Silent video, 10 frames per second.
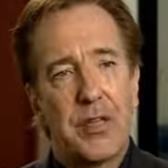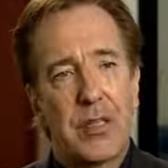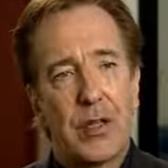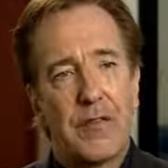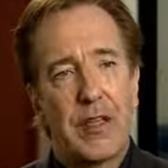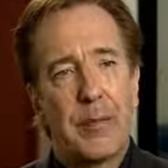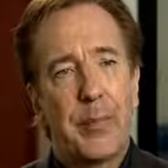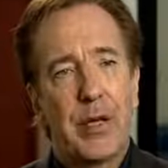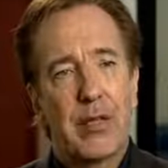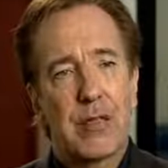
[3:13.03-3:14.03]
he's got a very
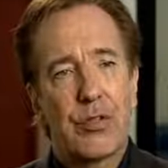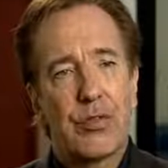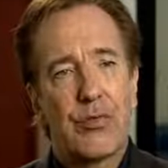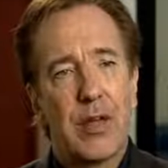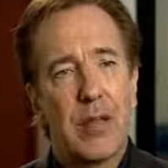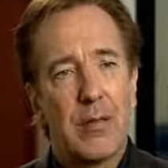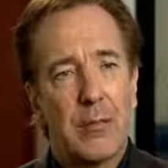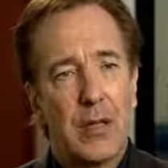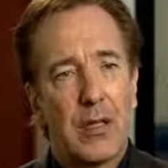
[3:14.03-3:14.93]
personal rhythm,